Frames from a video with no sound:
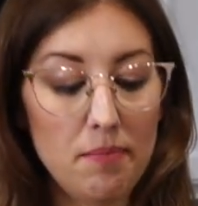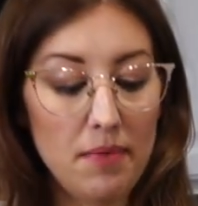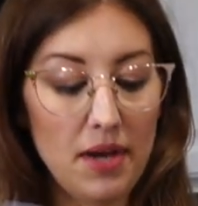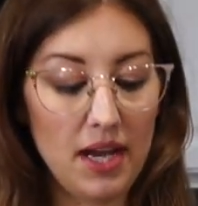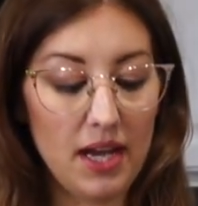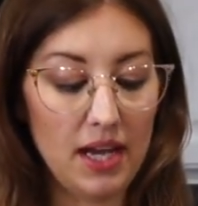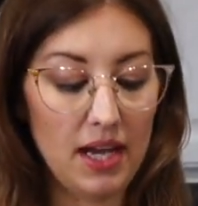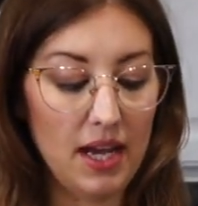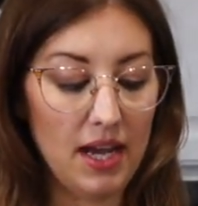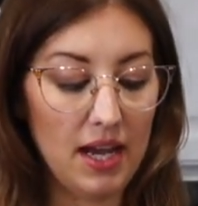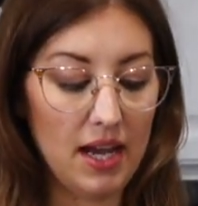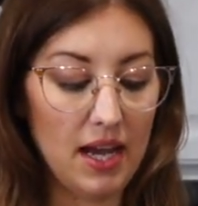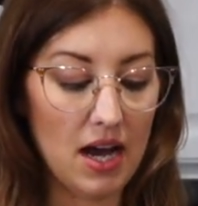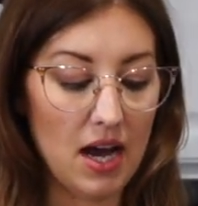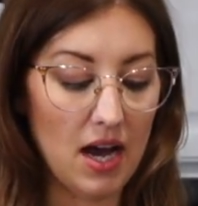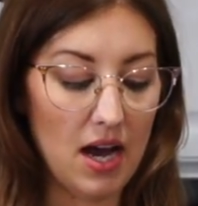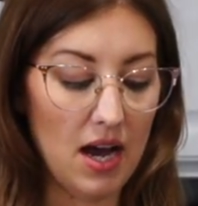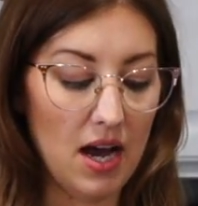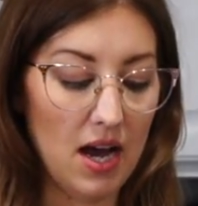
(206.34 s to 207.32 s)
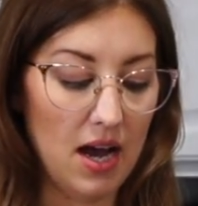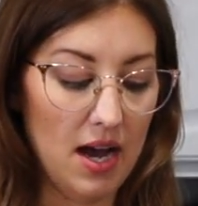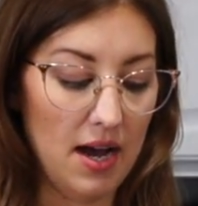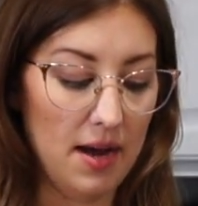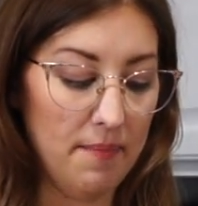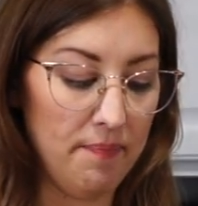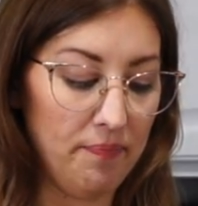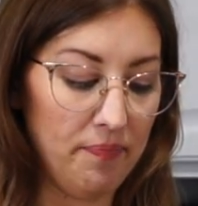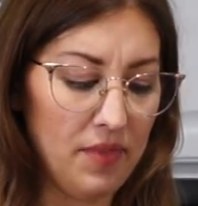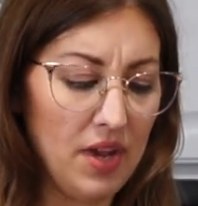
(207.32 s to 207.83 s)
on making
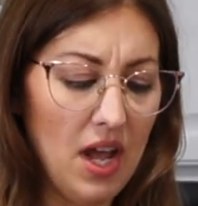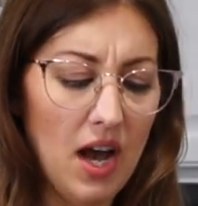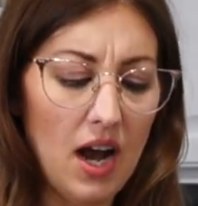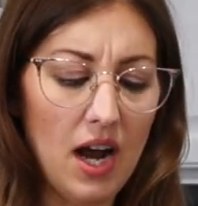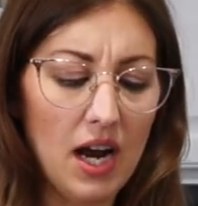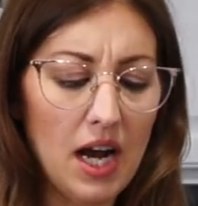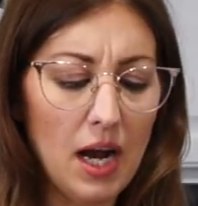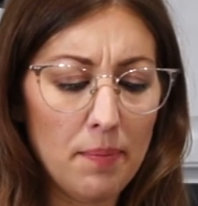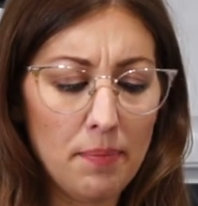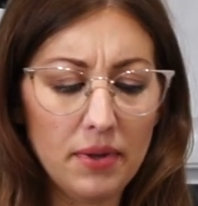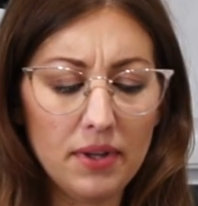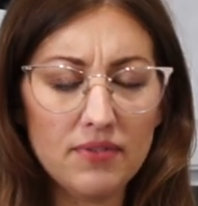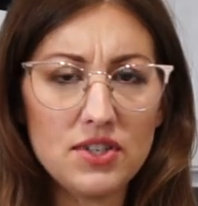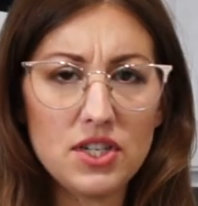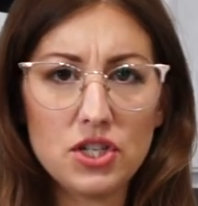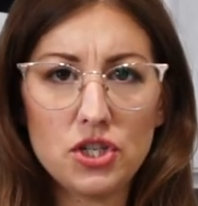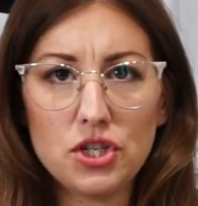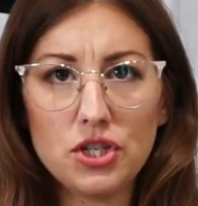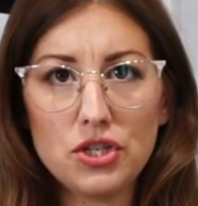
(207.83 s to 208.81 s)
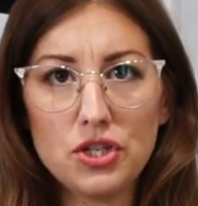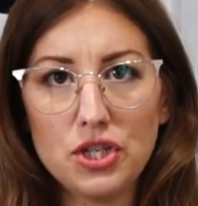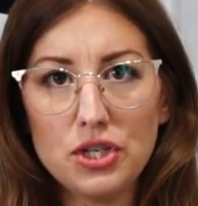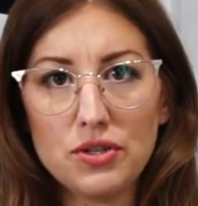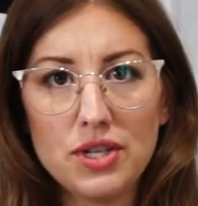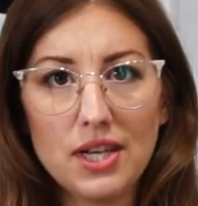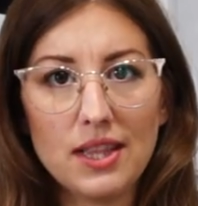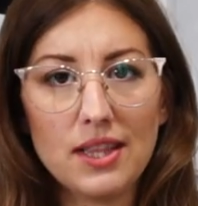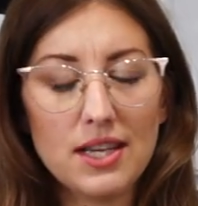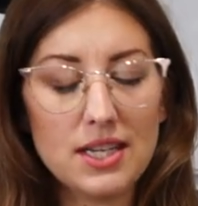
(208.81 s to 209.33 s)
a couple of dishes
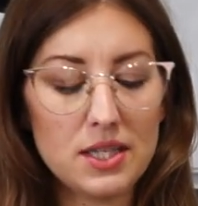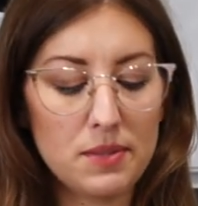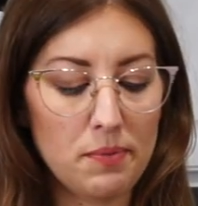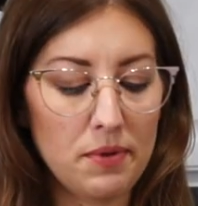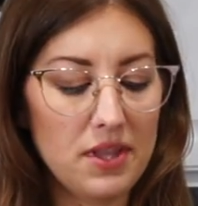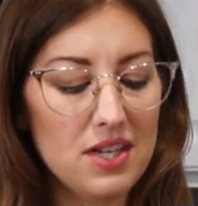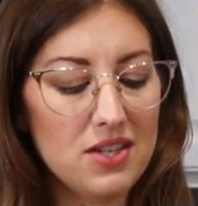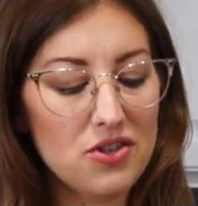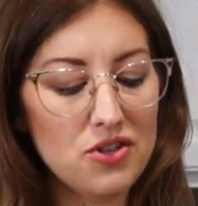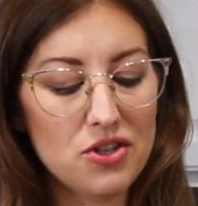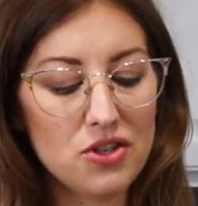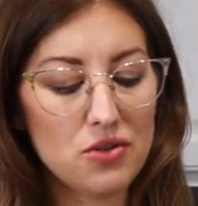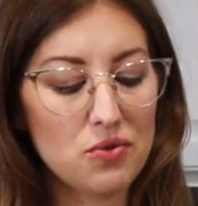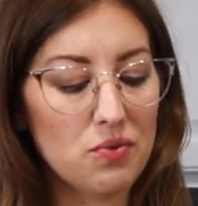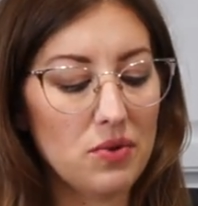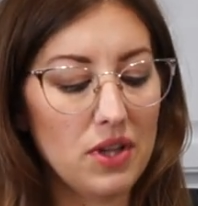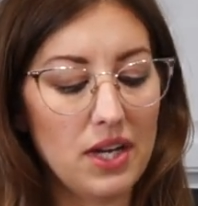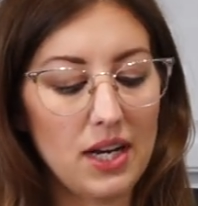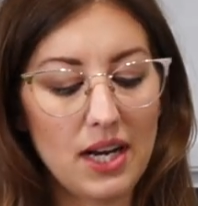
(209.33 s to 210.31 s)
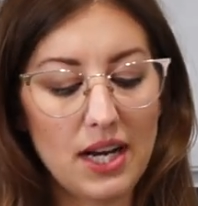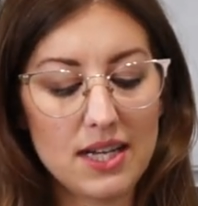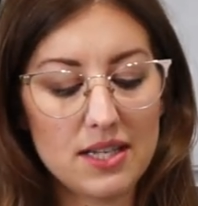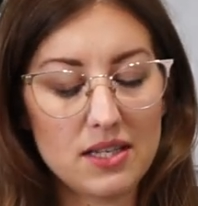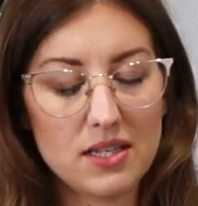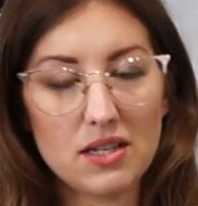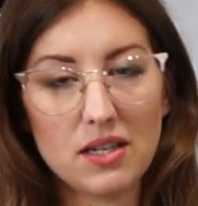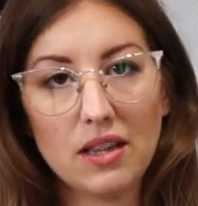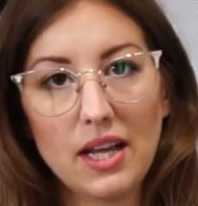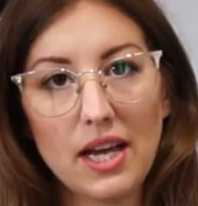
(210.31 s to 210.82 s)
using this, but these are just really nice
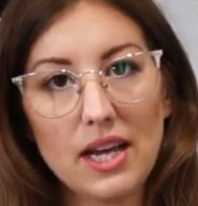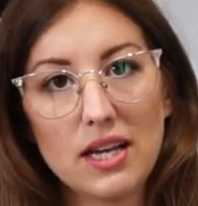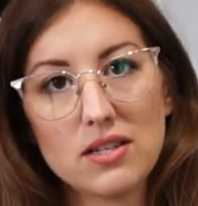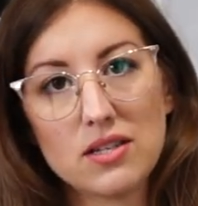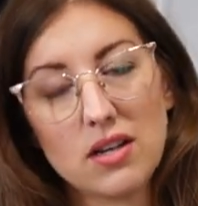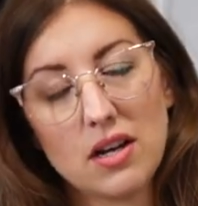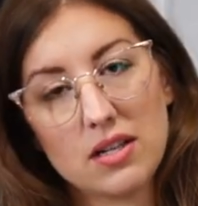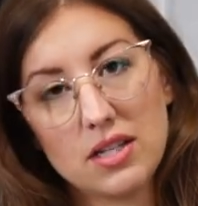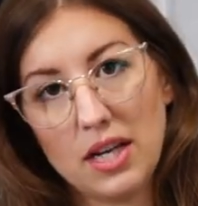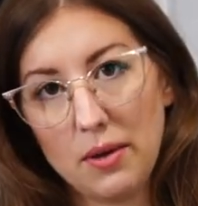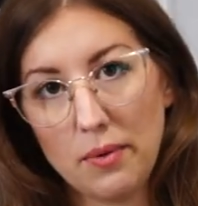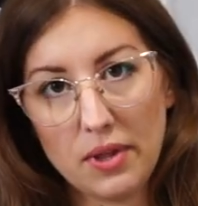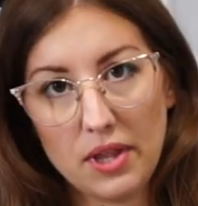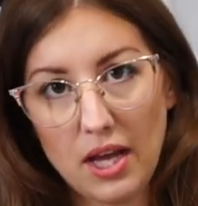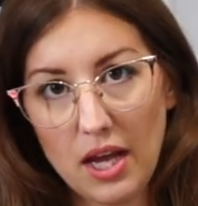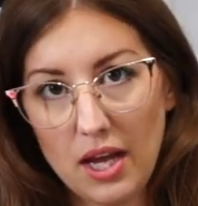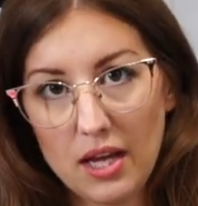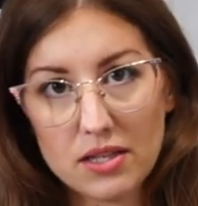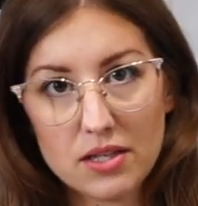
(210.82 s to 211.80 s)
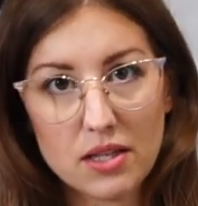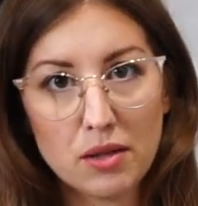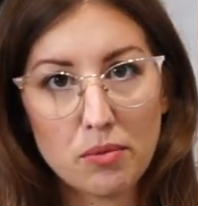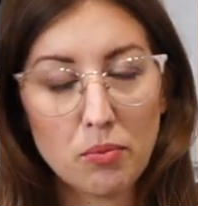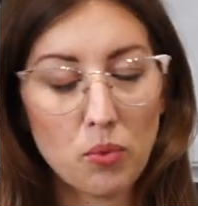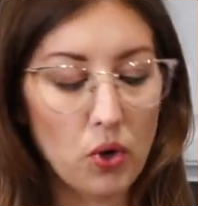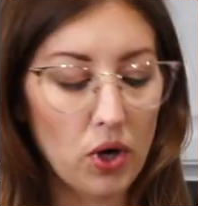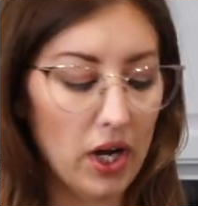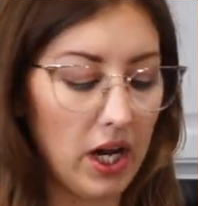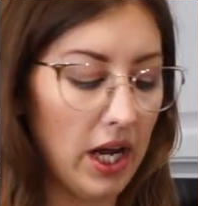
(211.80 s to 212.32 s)
to like saute with eggs in the
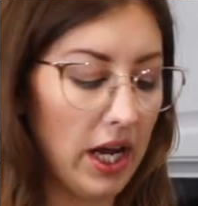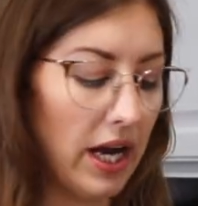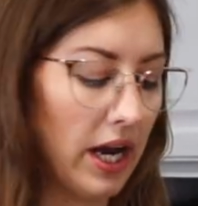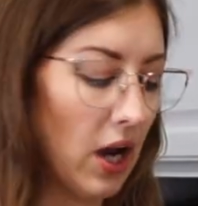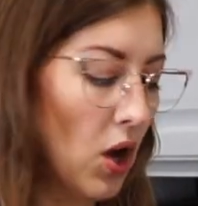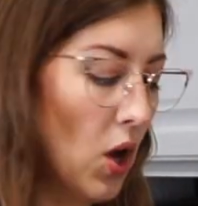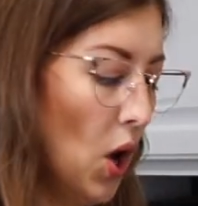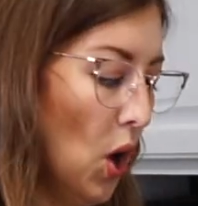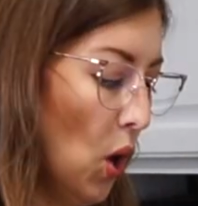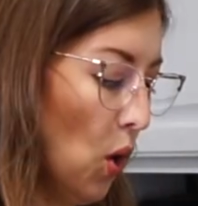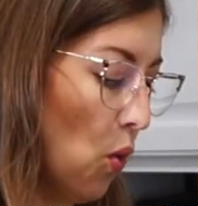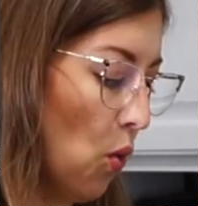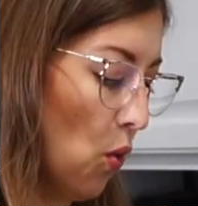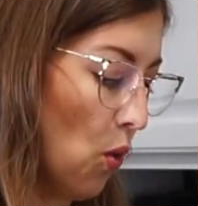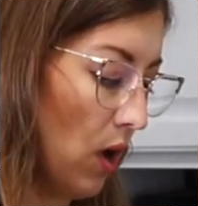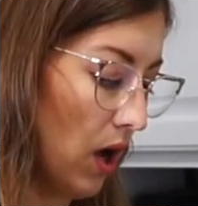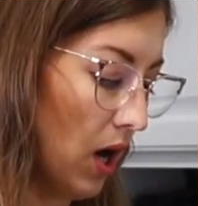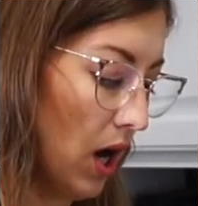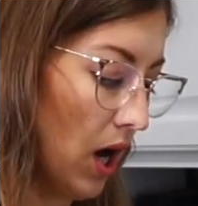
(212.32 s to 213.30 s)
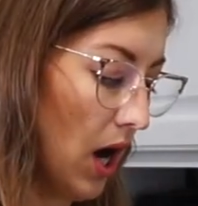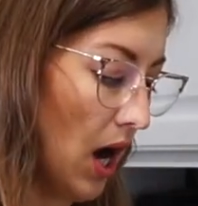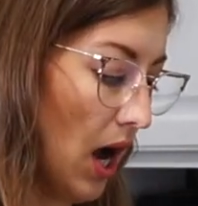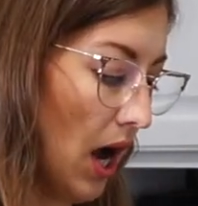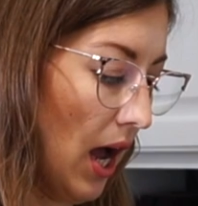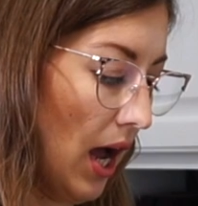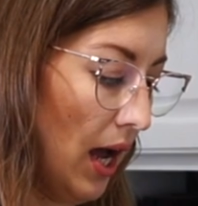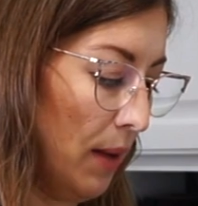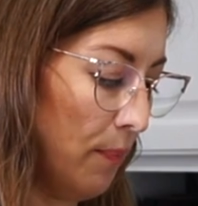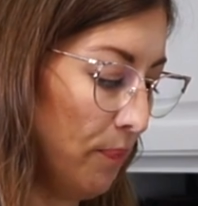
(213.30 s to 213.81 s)
morning or
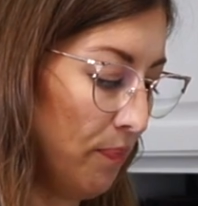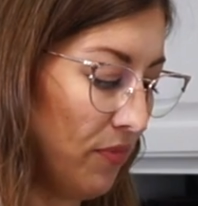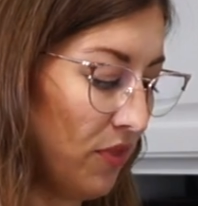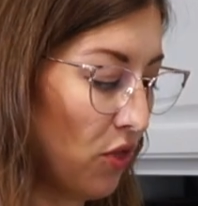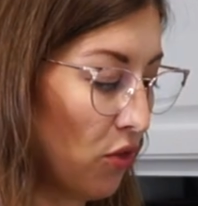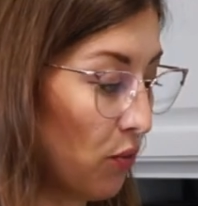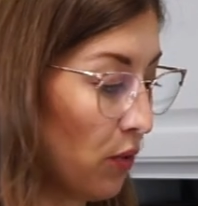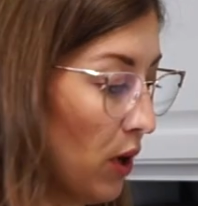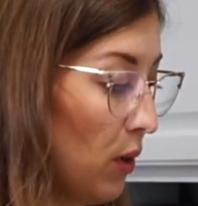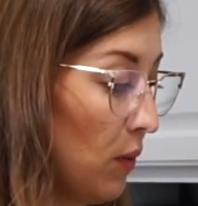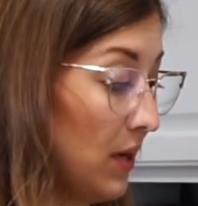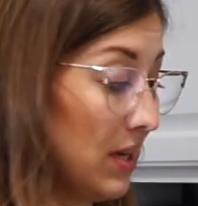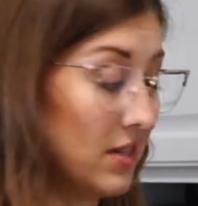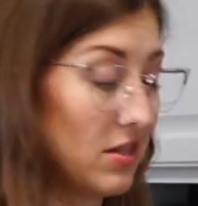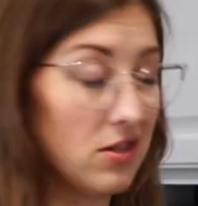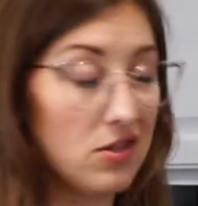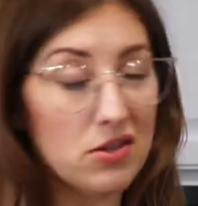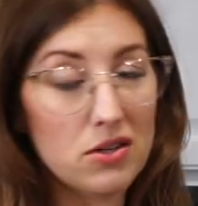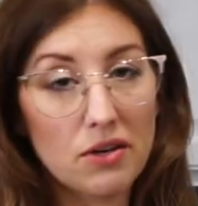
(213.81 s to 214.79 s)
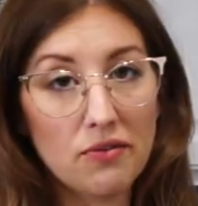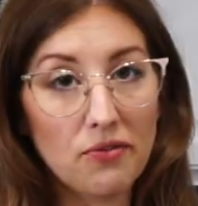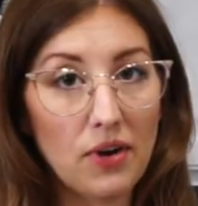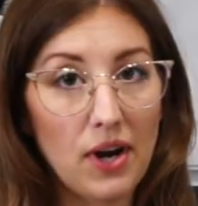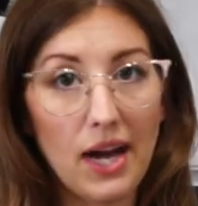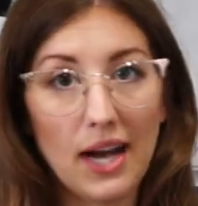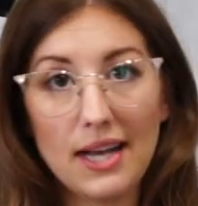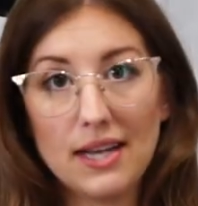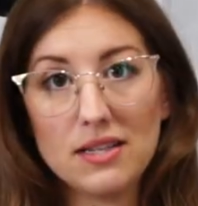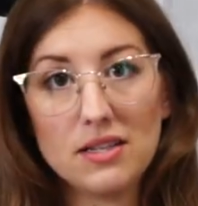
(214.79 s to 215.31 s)
throw into stir
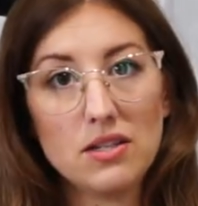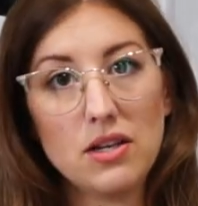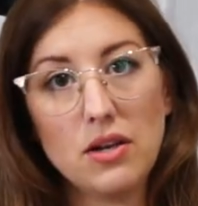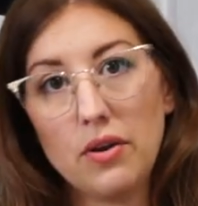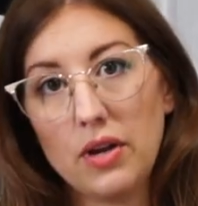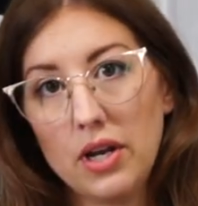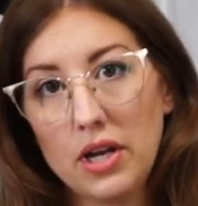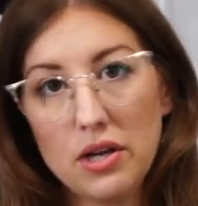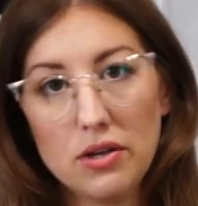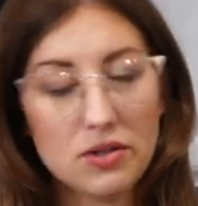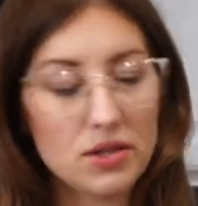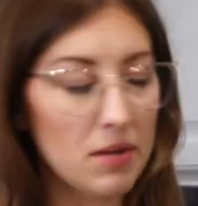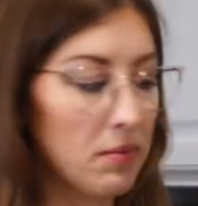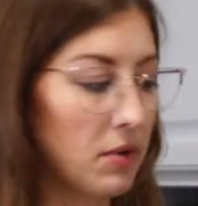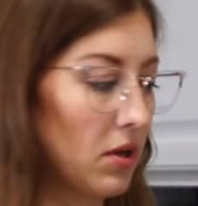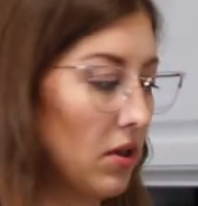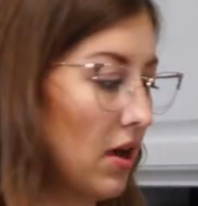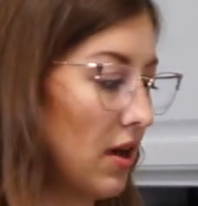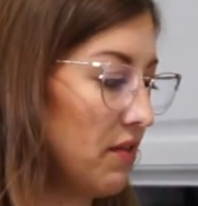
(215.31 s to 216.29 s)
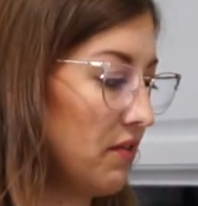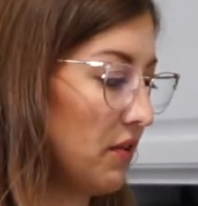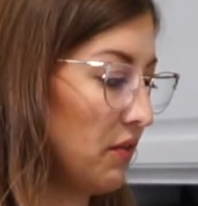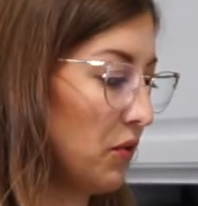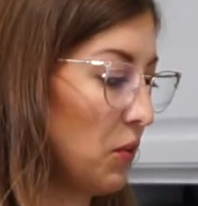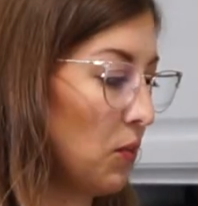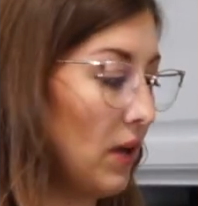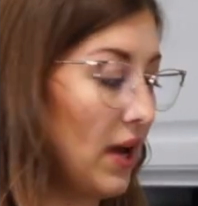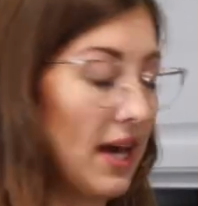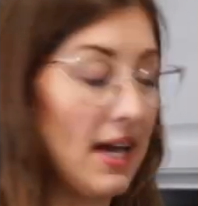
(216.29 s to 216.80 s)
fries. You can use them in a lot of
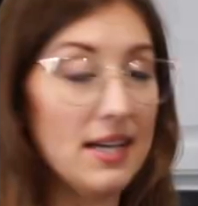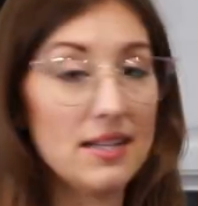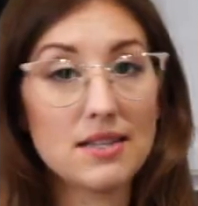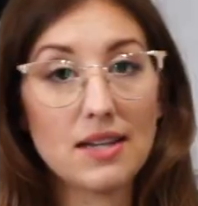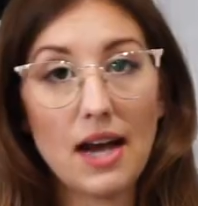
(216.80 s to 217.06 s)
different ways.